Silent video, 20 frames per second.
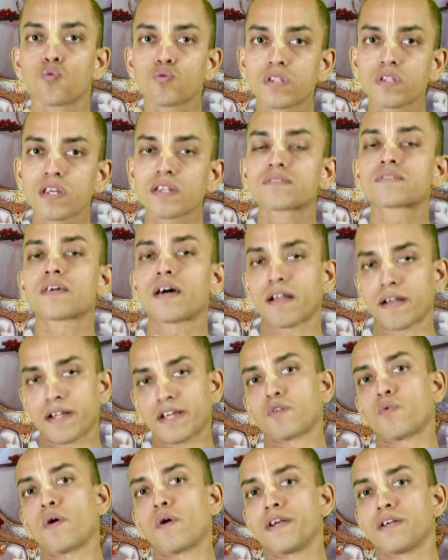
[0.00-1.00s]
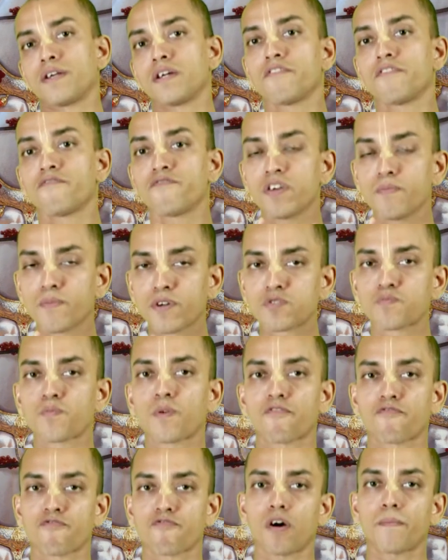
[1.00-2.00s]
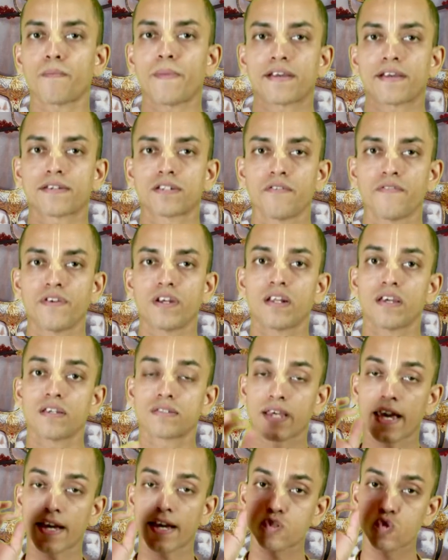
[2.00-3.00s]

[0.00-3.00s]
two things are required. We must perform activities